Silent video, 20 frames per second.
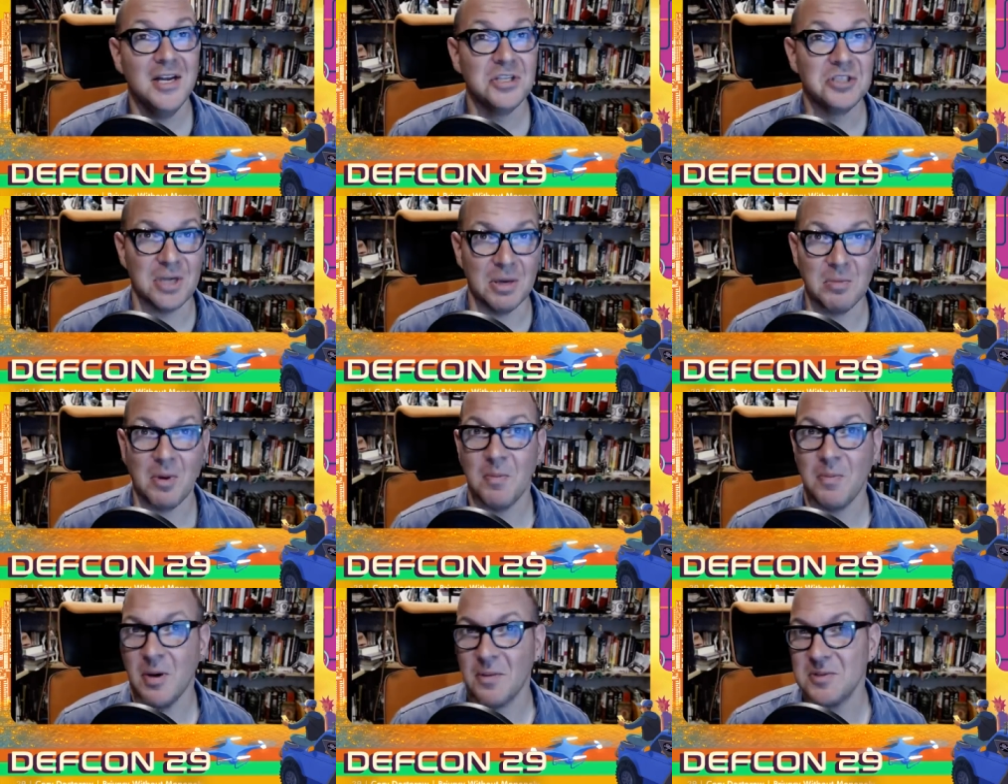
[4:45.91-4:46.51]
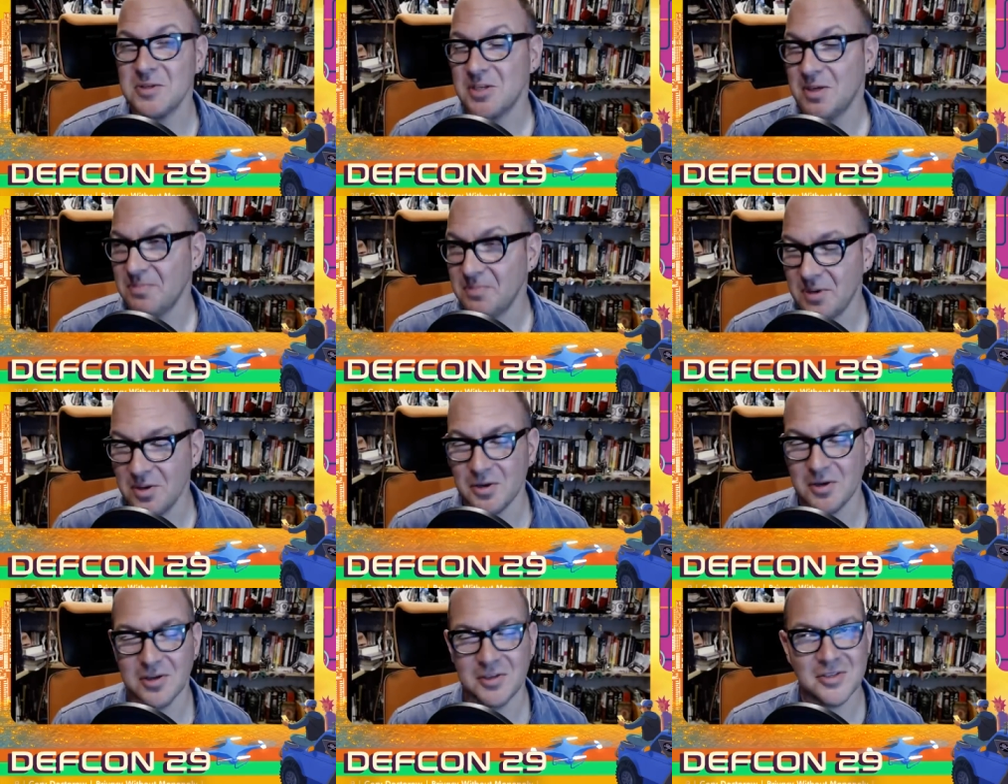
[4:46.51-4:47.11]
general-purpose
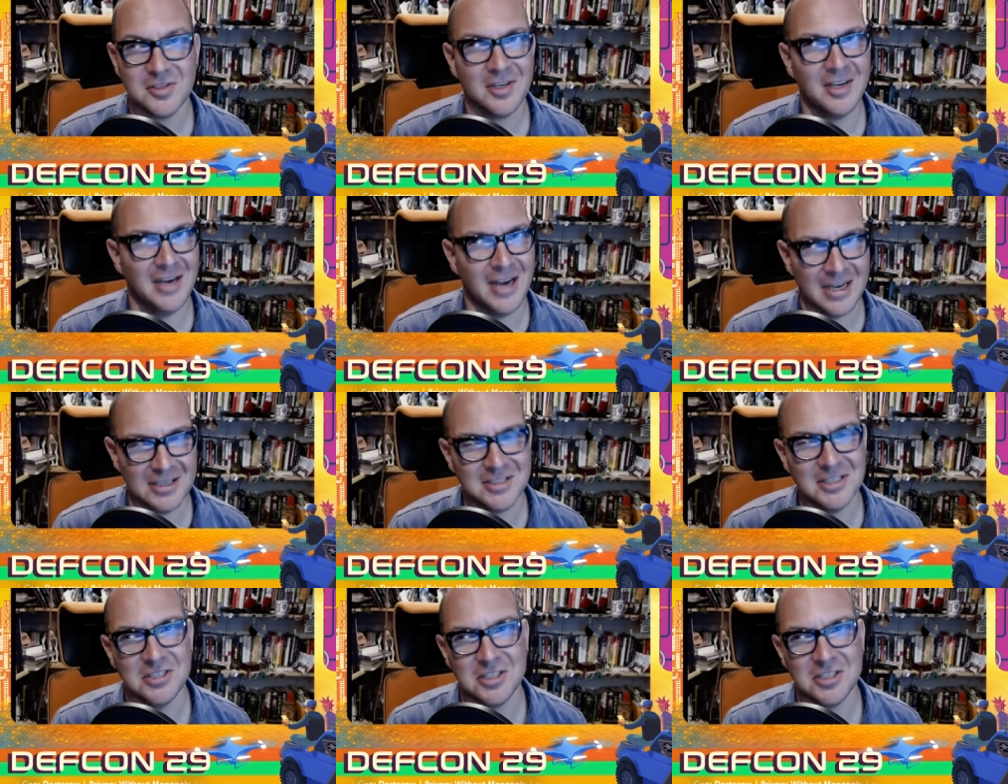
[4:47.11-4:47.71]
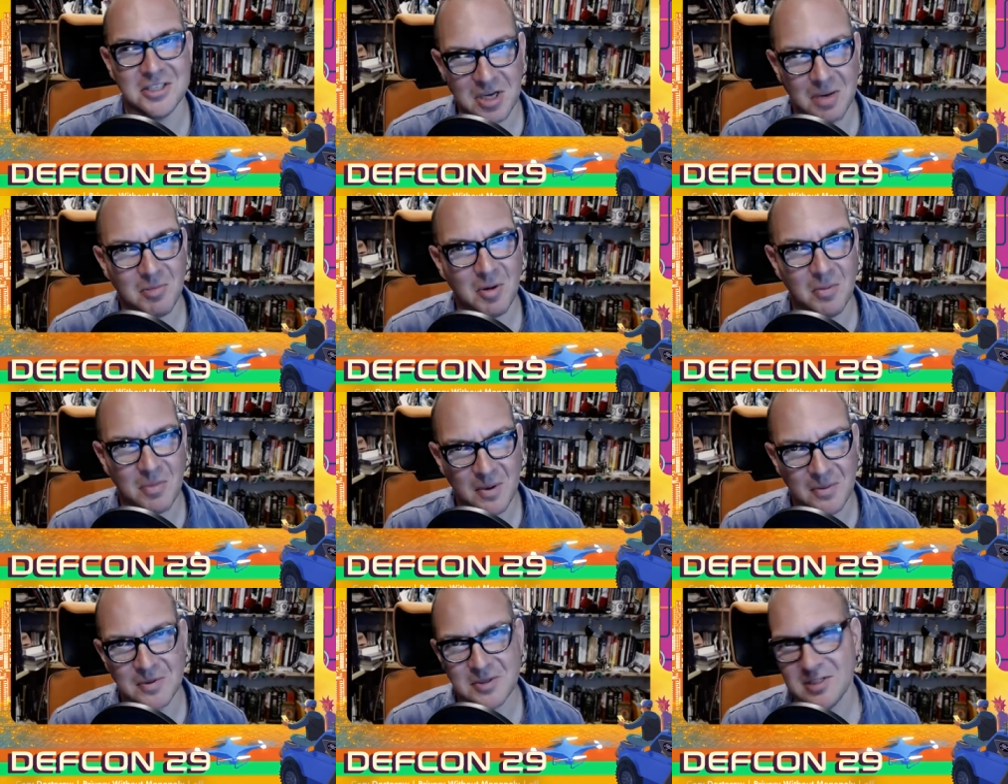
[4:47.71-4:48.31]
computers connected to
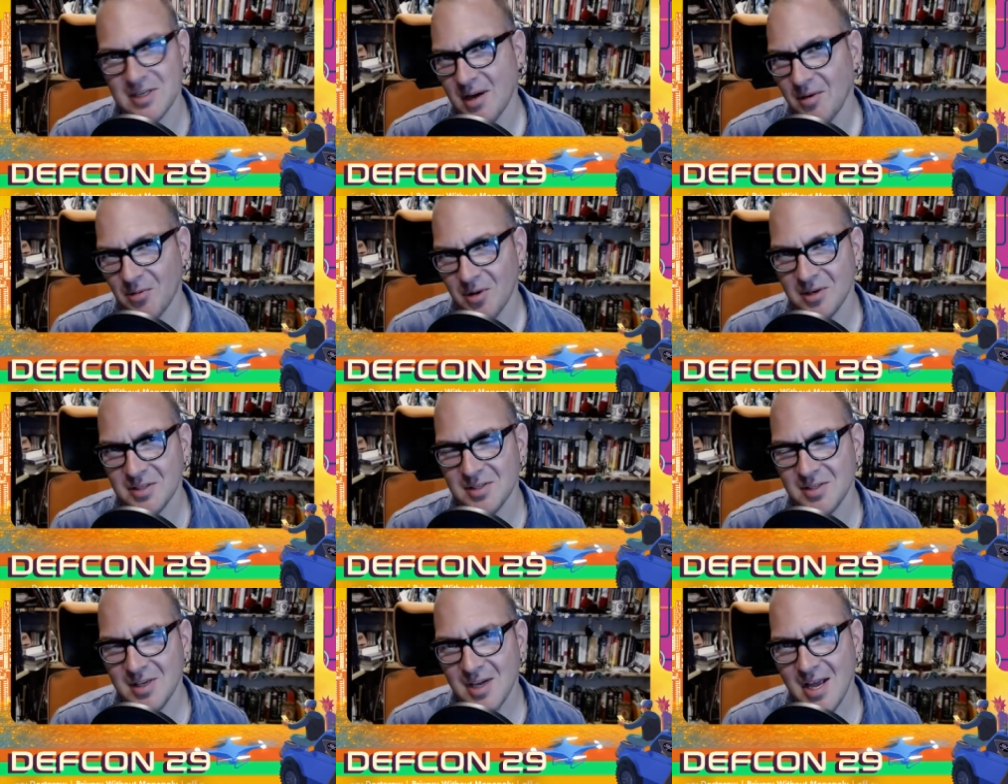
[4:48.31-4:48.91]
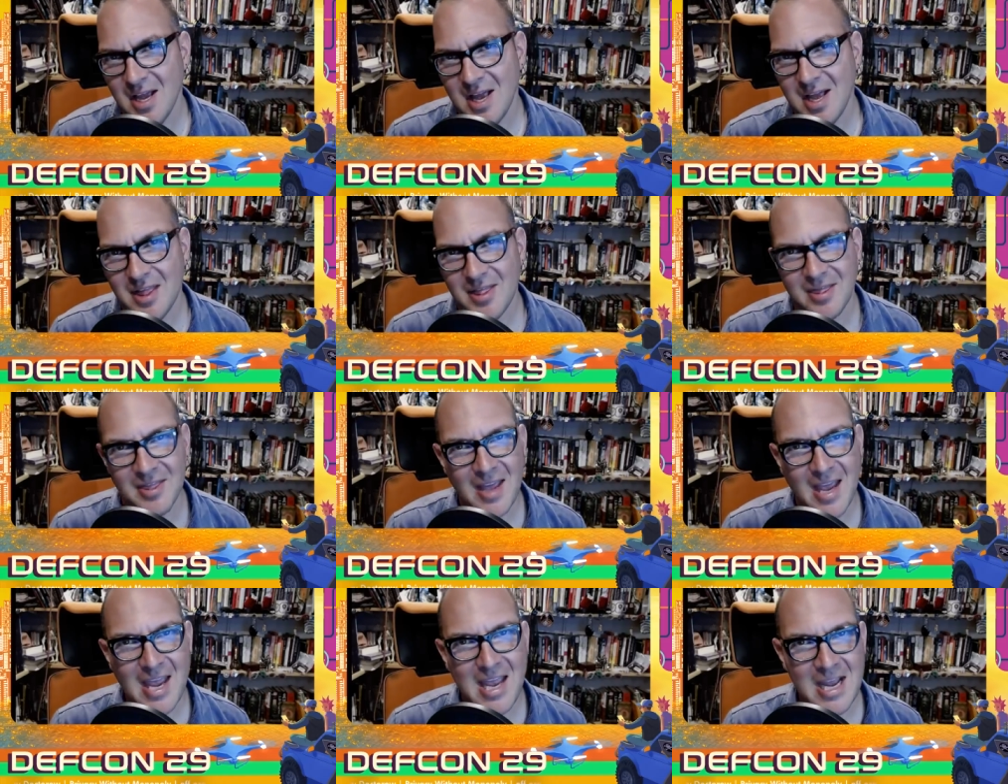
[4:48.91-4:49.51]
general-purpose networks,
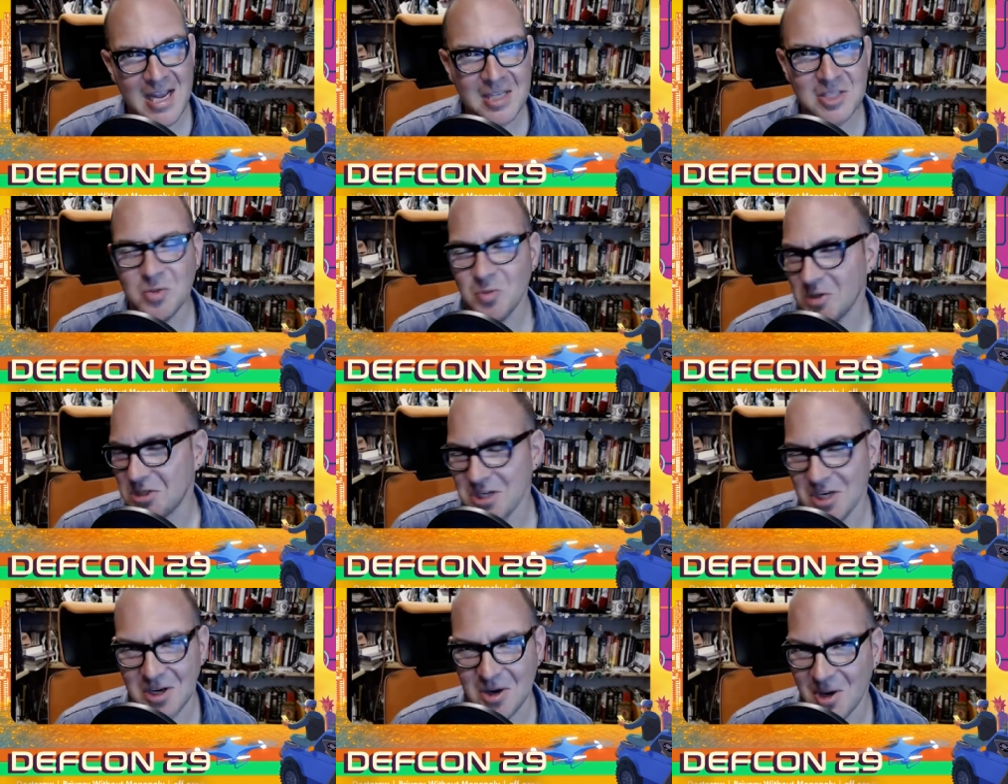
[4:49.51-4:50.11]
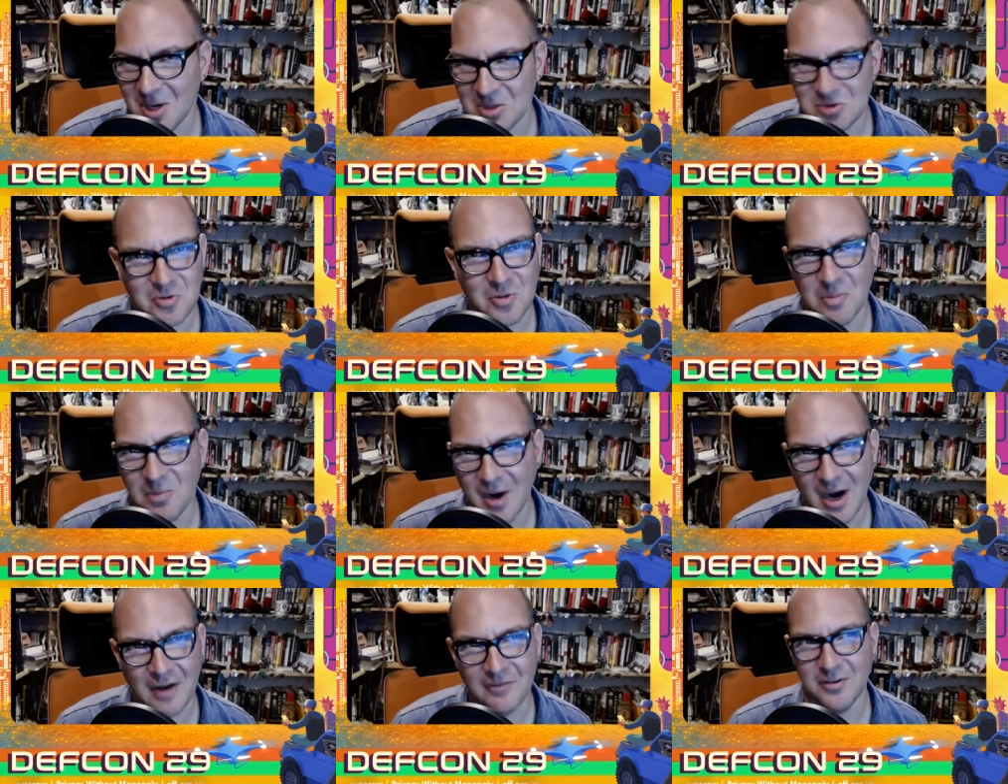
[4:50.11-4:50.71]
they eat switching costs for
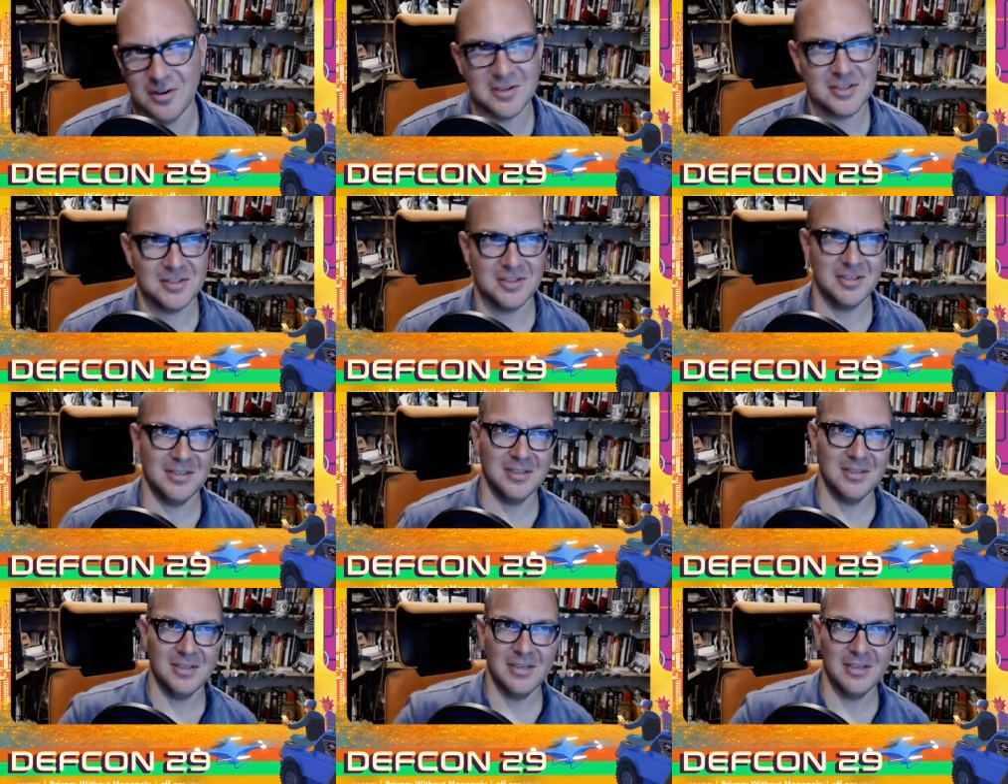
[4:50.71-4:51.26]
breakfast.